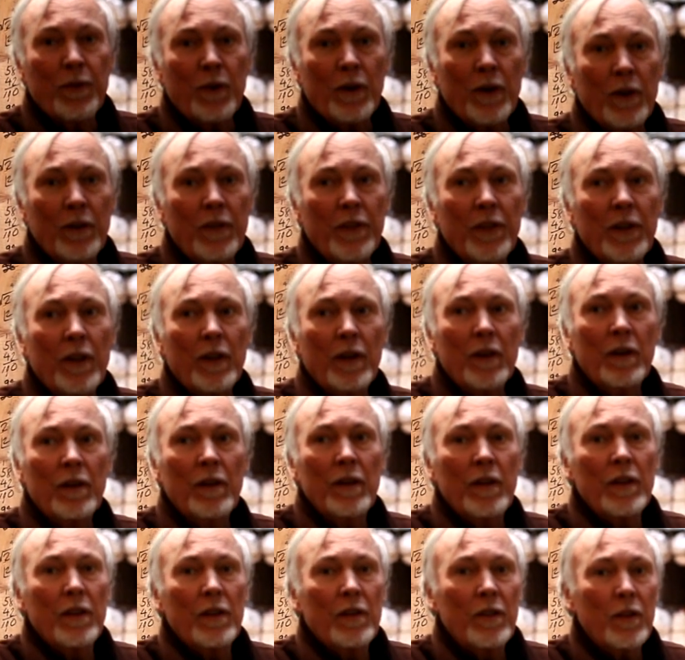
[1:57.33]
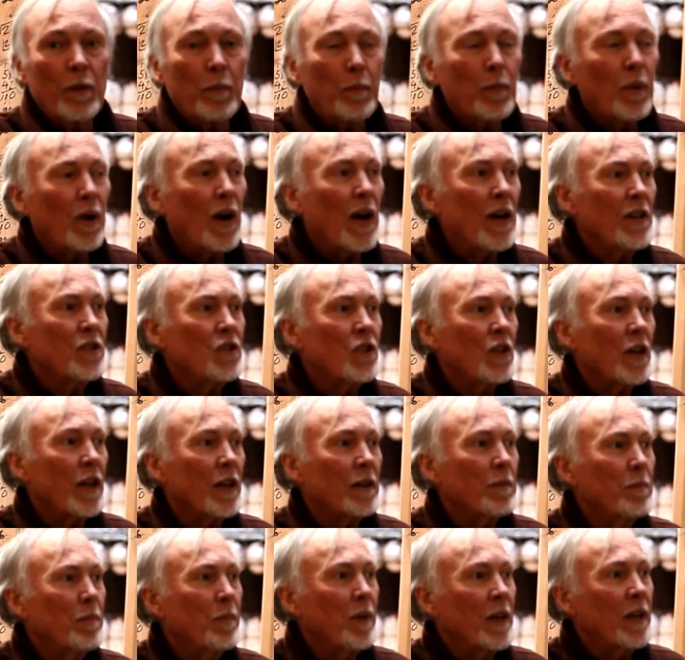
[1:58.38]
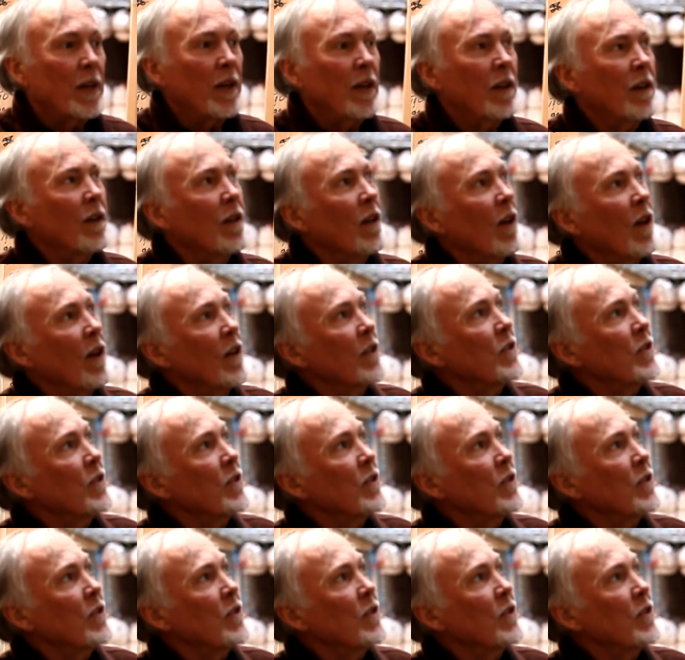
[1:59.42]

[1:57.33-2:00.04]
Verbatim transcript: for the, the project, but it'll